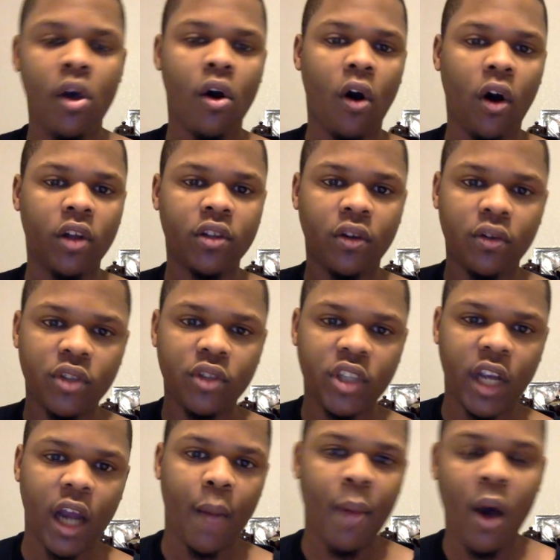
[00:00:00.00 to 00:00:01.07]
Also,
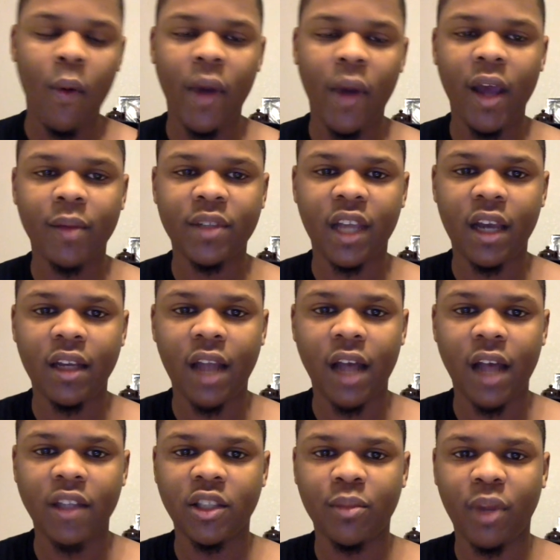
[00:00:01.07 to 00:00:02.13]
check out my website,
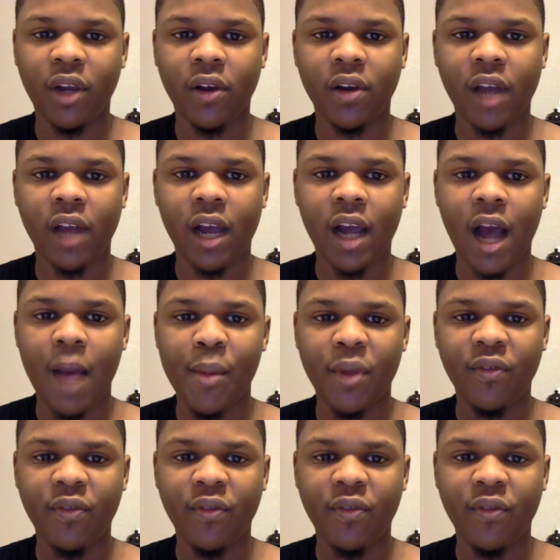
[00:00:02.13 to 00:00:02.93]
AnonymousPlayer.com.